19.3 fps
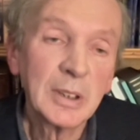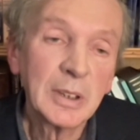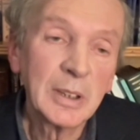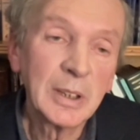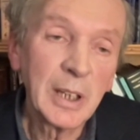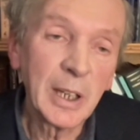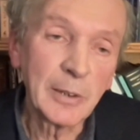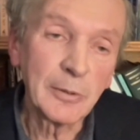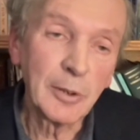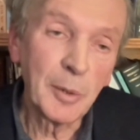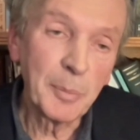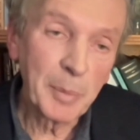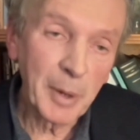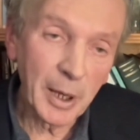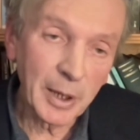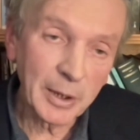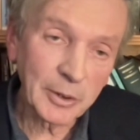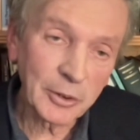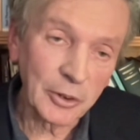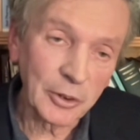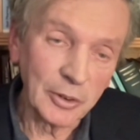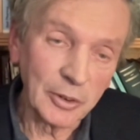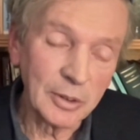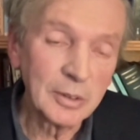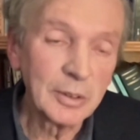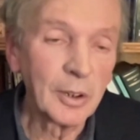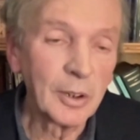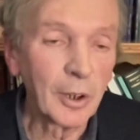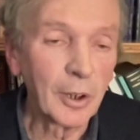Henry
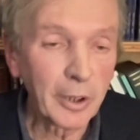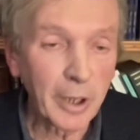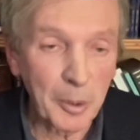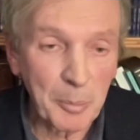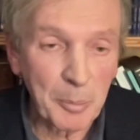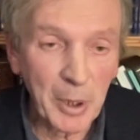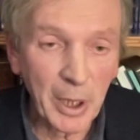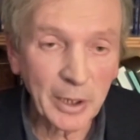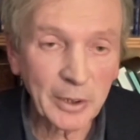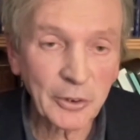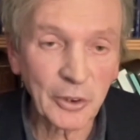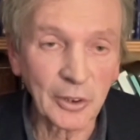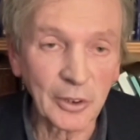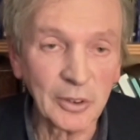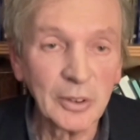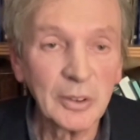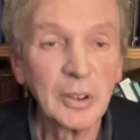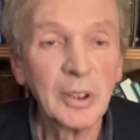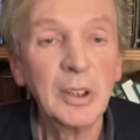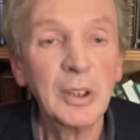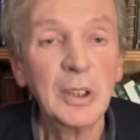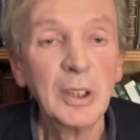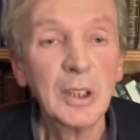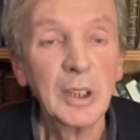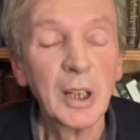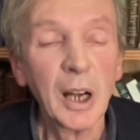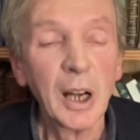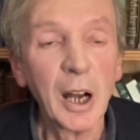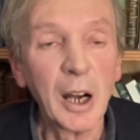Bergson, Henri Bergson,
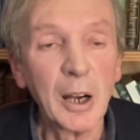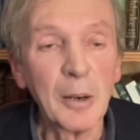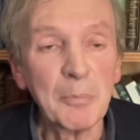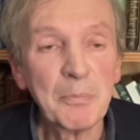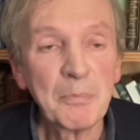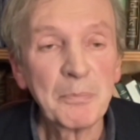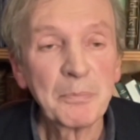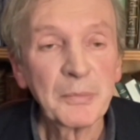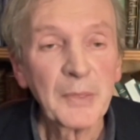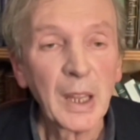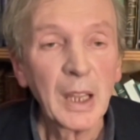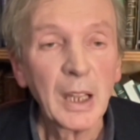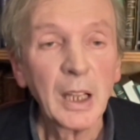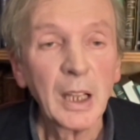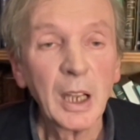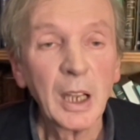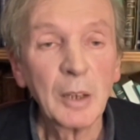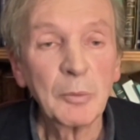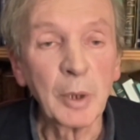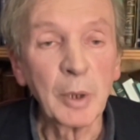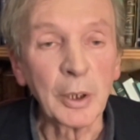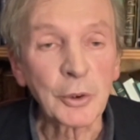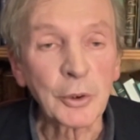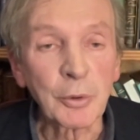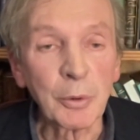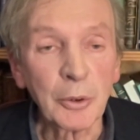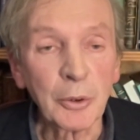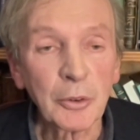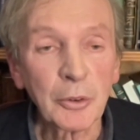um,
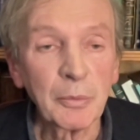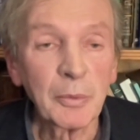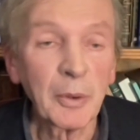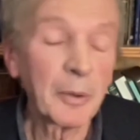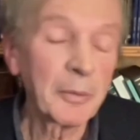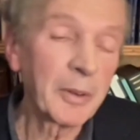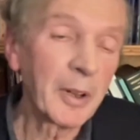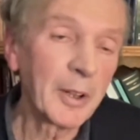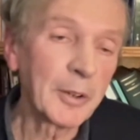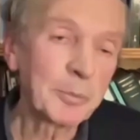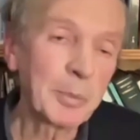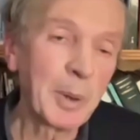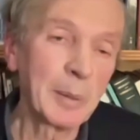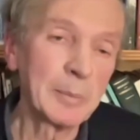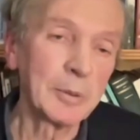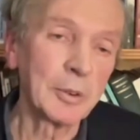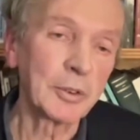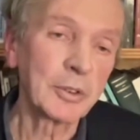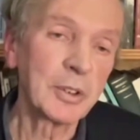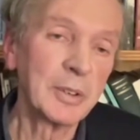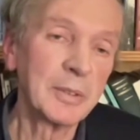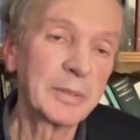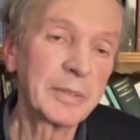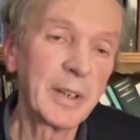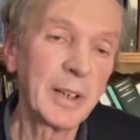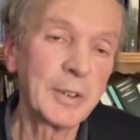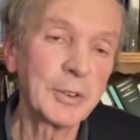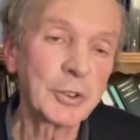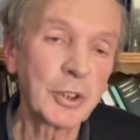which was first published in
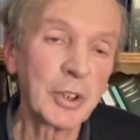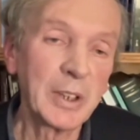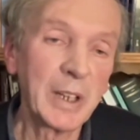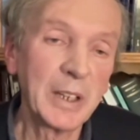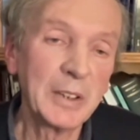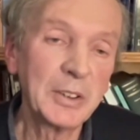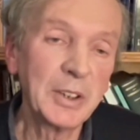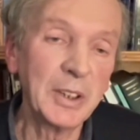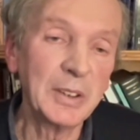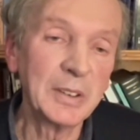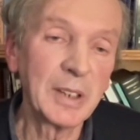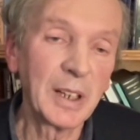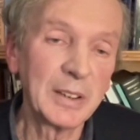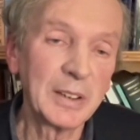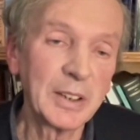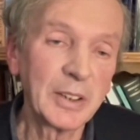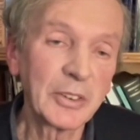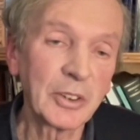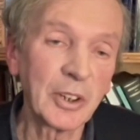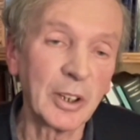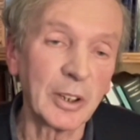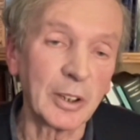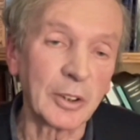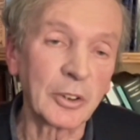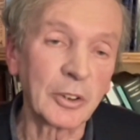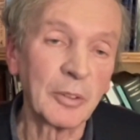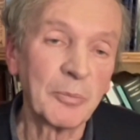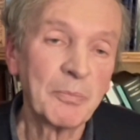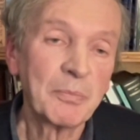French in
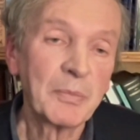1896.